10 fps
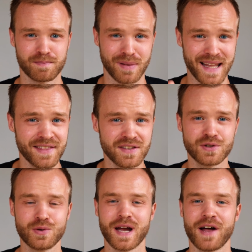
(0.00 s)
blended
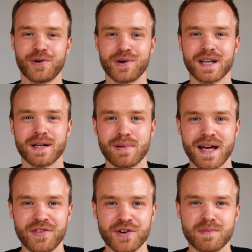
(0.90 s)
together in a
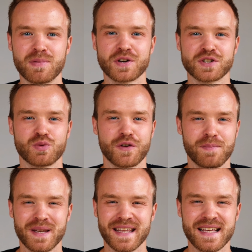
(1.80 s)
blender because it would have
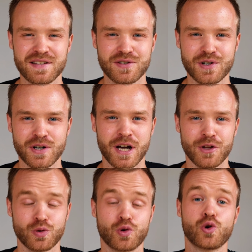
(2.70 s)
been easier
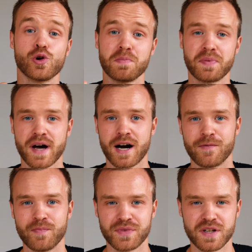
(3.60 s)
to gulp down
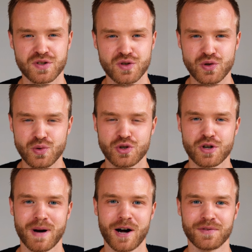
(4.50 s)
this huge
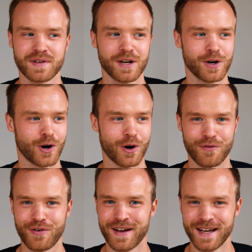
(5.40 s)
amount
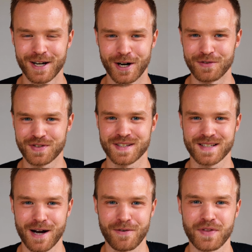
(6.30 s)
of
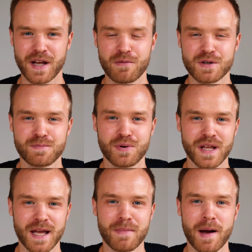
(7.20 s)
stuff that I was
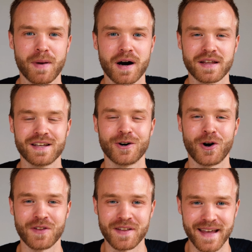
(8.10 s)
putting in my body
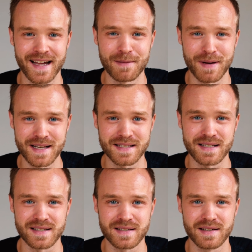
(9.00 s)
on a daily
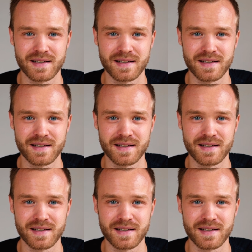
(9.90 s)
basis.